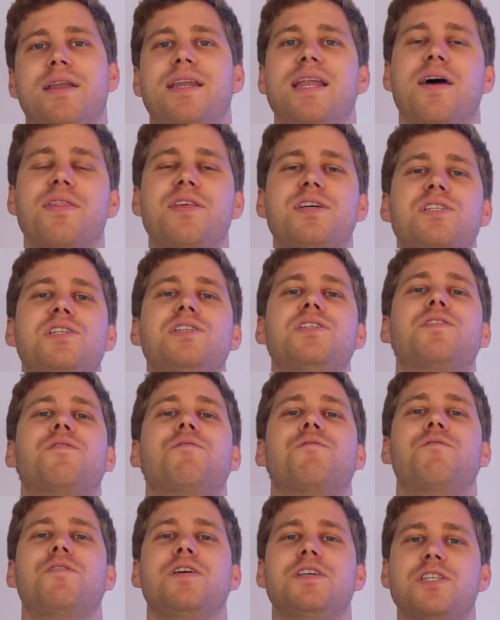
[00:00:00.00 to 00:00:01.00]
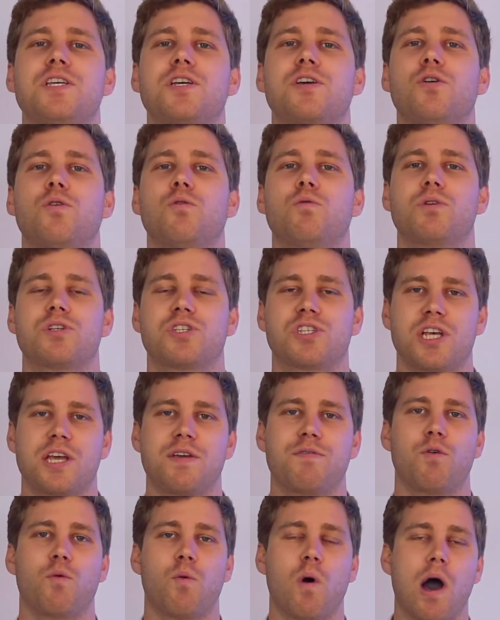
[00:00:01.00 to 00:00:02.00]
Now this is the physical
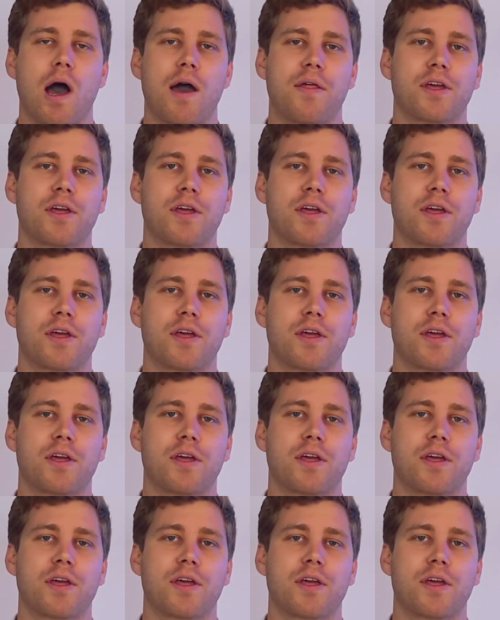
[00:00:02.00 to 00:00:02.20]
receiver wire